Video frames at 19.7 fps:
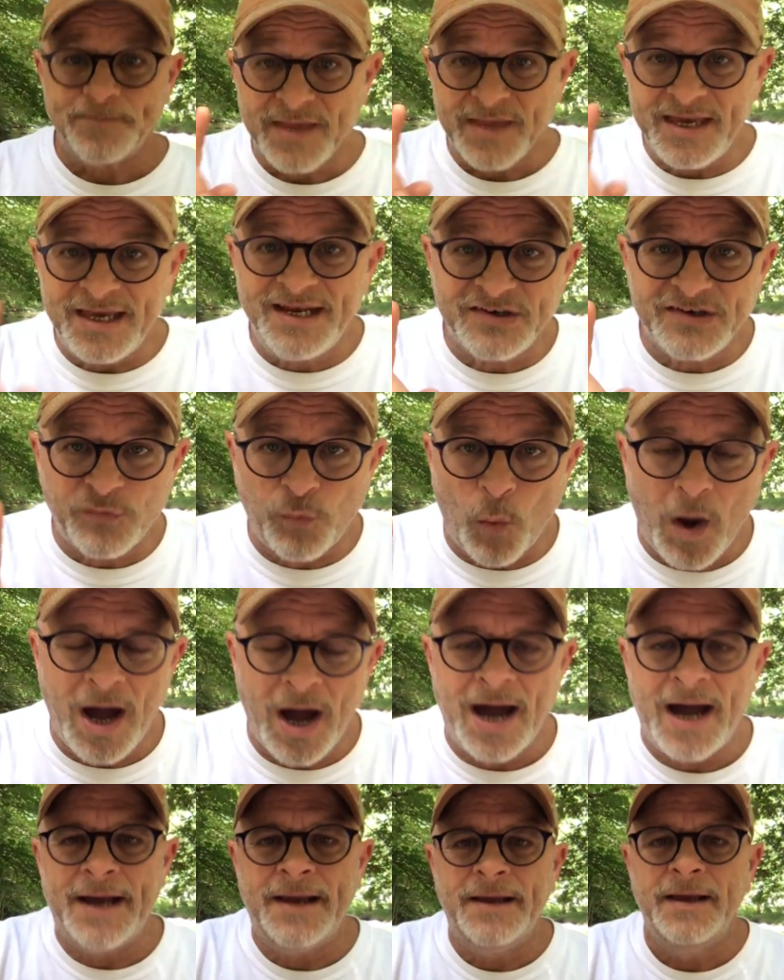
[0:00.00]
it is
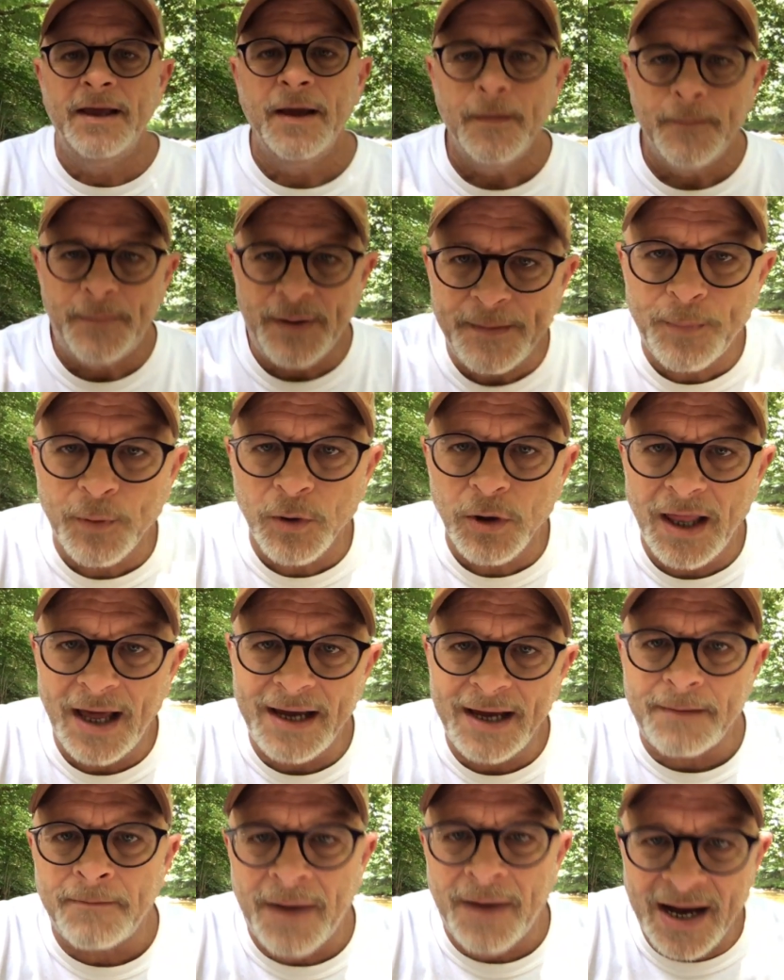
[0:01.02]
why people
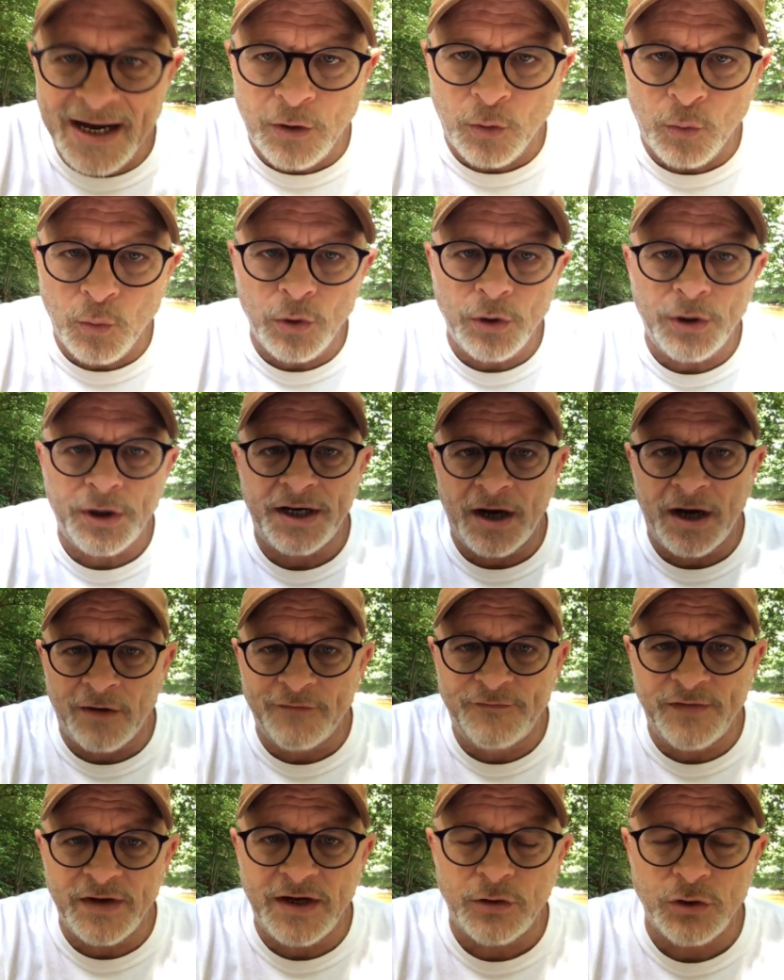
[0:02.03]
like Michael Wood in our
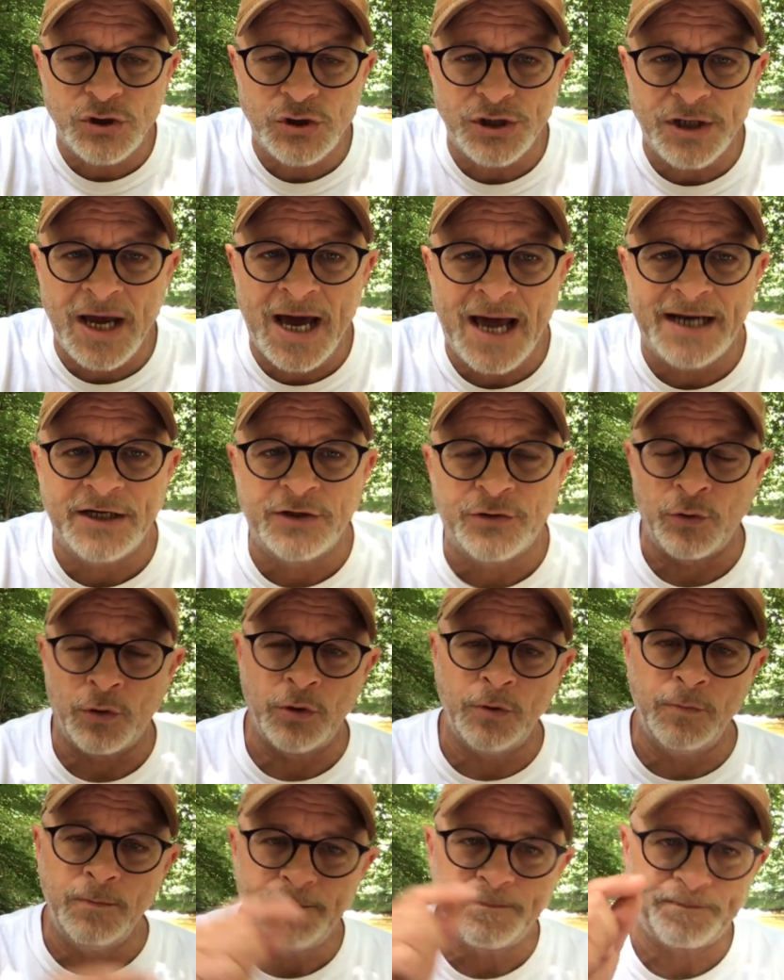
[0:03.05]
Vendors United group